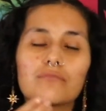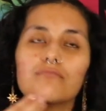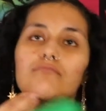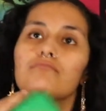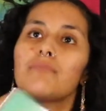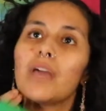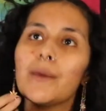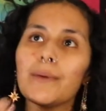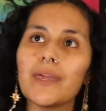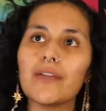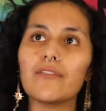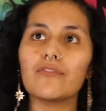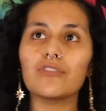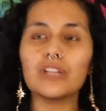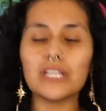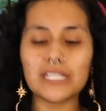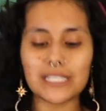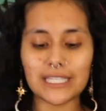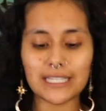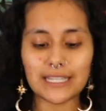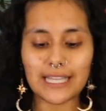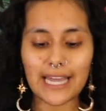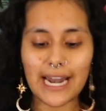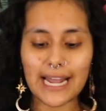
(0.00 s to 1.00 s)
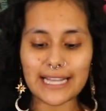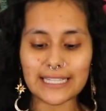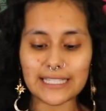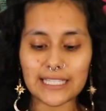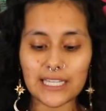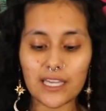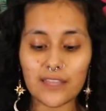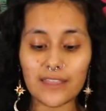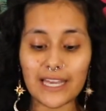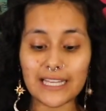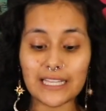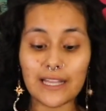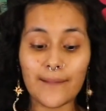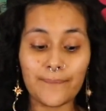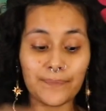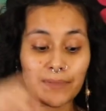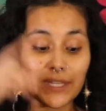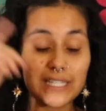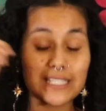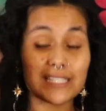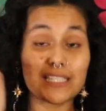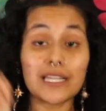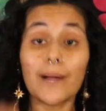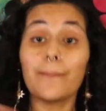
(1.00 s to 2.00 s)
maybe releasing that idea that
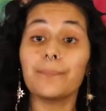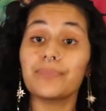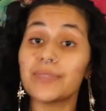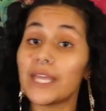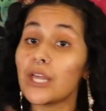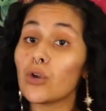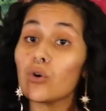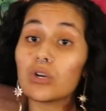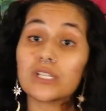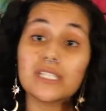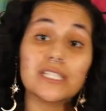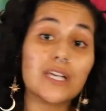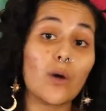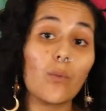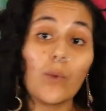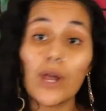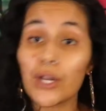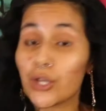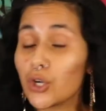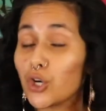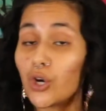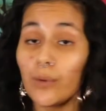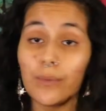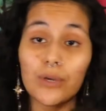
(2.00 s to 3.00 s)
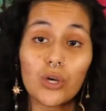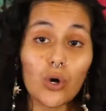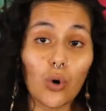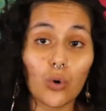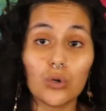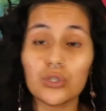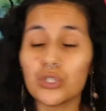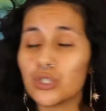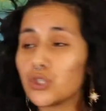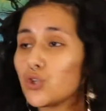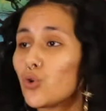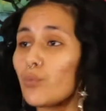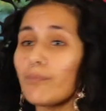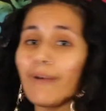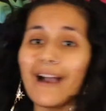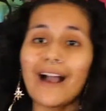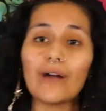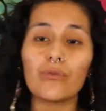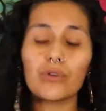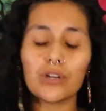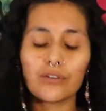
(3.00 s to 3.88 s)
something or someone could be holding you back,